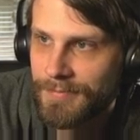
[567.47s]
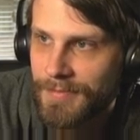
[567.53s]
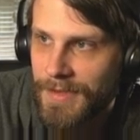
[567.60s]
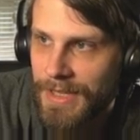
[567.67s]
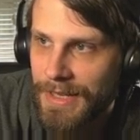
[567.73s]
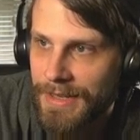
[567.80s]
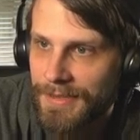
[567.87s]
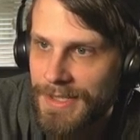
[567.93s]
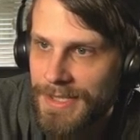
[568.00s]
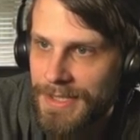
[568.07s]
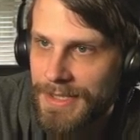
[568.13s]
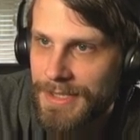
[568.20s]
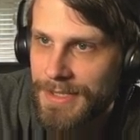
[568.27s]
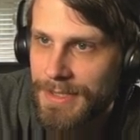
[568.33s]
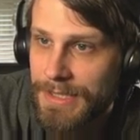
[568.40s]
And this
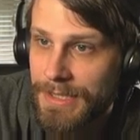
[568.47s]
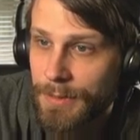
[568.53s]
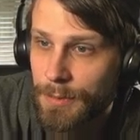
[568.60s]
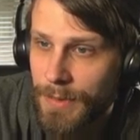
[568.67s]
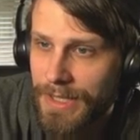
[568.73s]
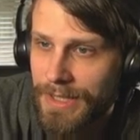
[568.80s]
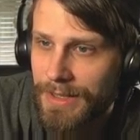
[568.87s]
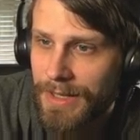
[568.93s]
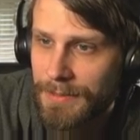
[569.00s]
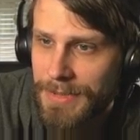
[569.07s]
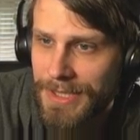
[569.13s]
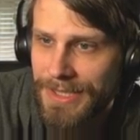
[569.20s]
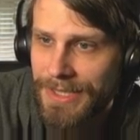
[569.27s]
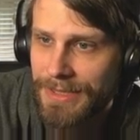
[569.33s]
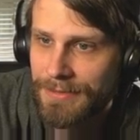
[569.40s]
is the win, I
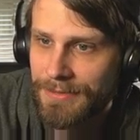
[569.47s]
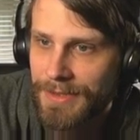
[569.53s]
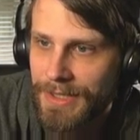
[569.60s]
believe.